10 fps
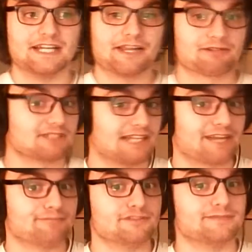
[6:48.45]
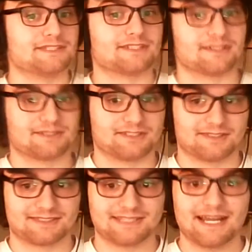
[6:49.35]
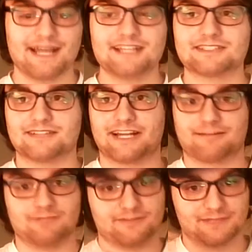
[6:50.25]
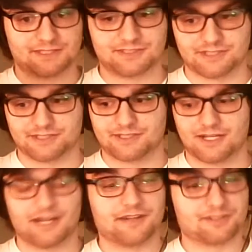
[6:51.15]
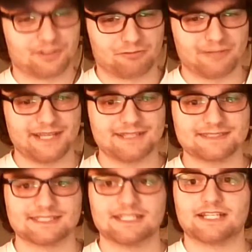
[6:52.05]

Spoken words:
there was a lot of movement to the sides, a lot of movement to the wings,